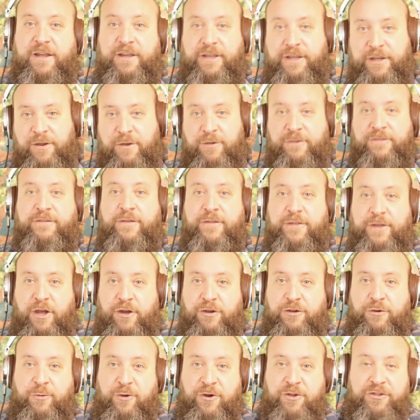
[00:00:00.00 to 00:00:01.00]
He goes to the
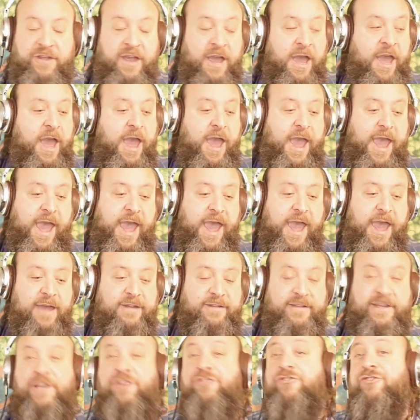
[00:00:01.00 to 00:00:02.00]
underworld, and
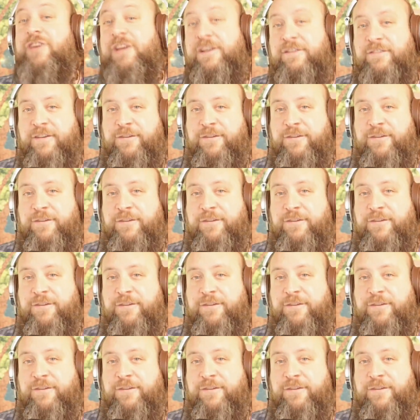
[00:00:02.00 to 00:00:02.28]
he cheats